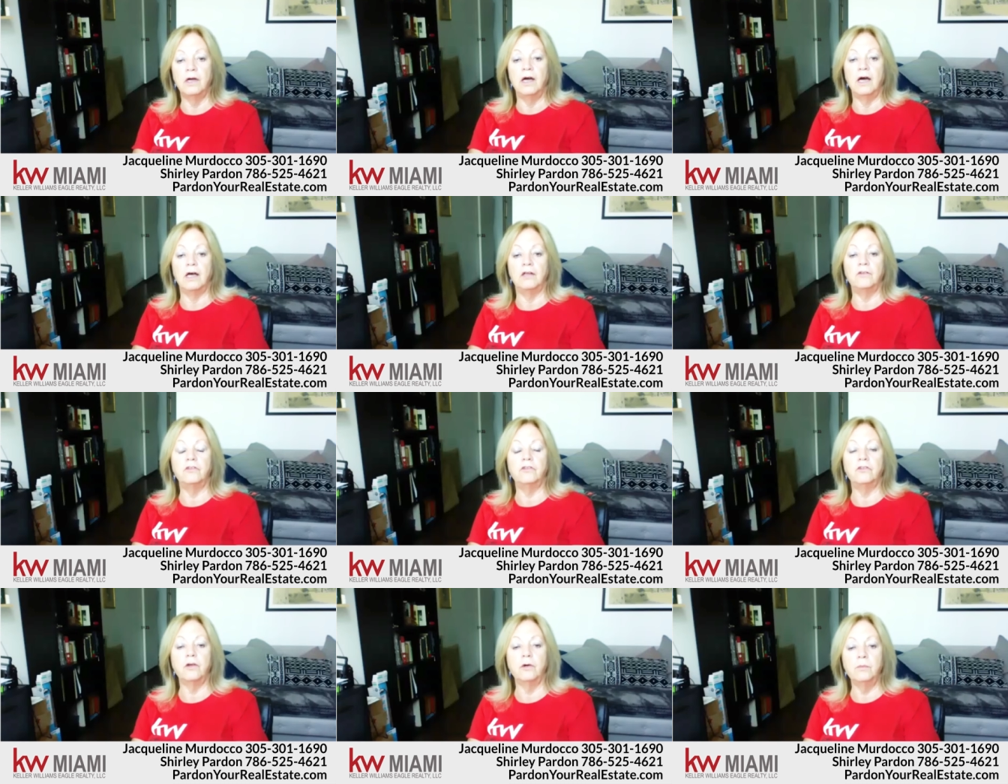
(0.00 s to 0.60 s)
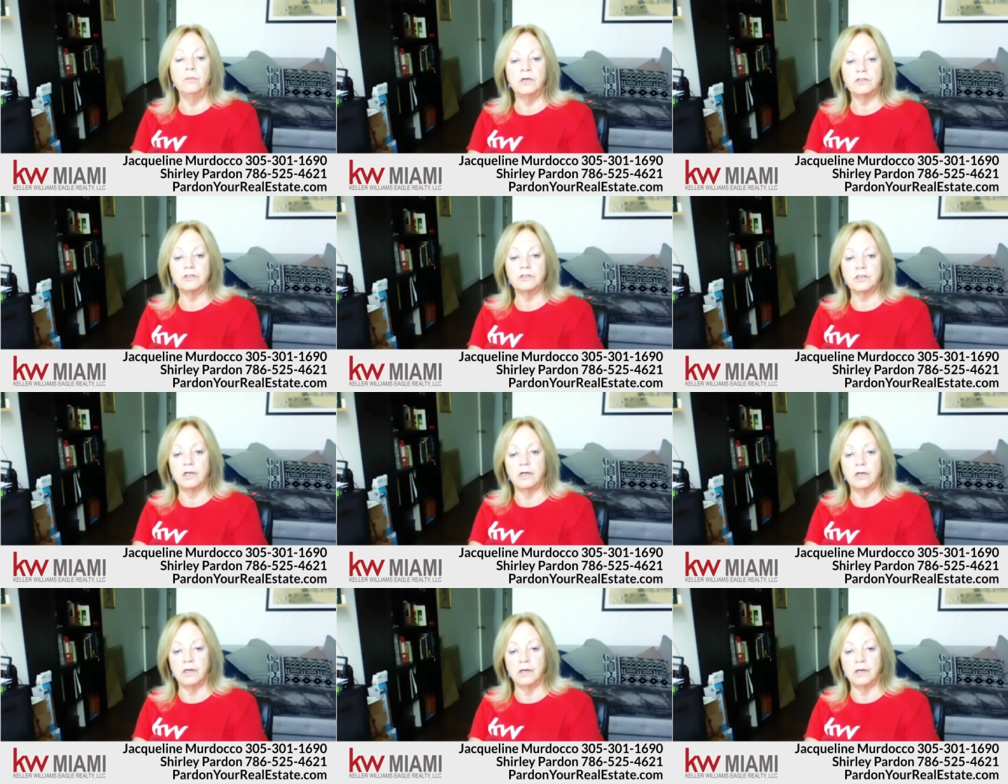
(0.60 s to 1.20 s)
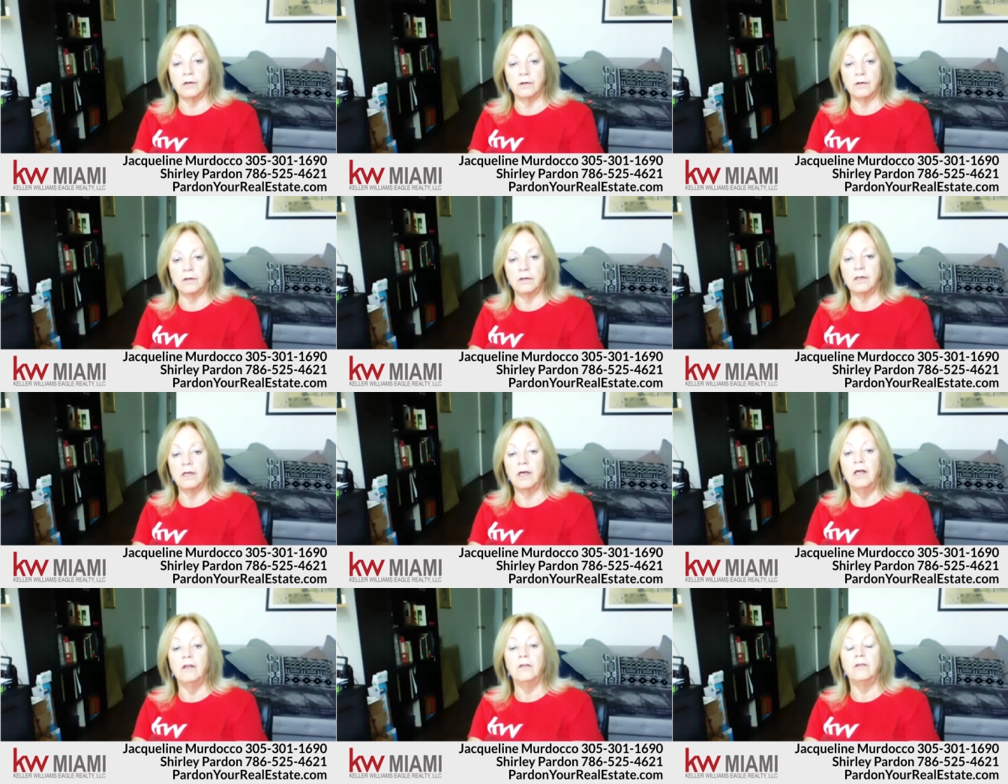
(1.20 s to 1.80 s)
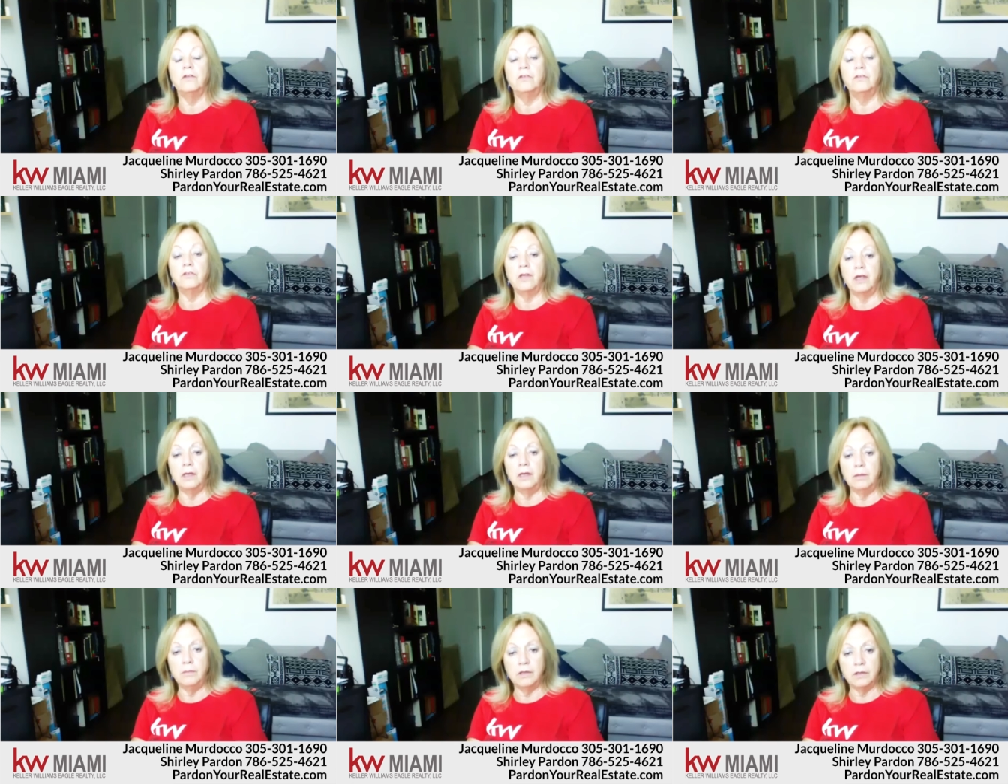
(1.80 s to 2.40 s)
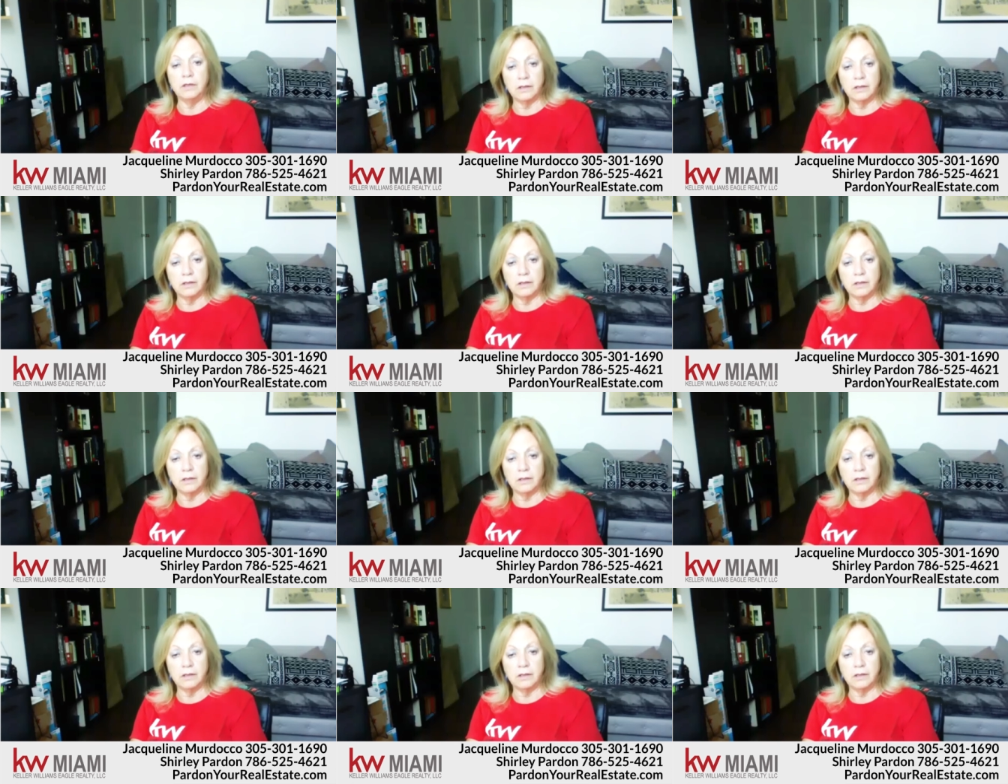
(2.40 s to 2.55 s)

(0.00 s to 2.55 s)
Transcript: and so much going on. The same